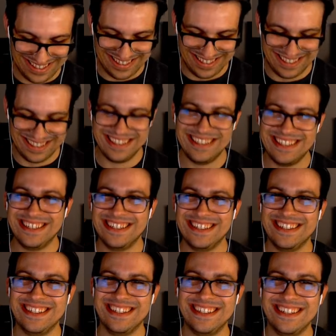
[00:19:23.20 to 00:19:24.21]

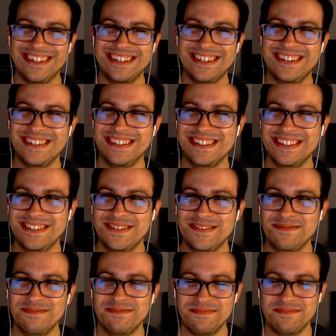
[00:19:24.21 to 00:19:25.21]

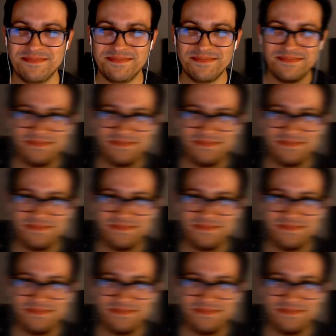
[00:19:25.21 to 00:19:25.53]
[no speech]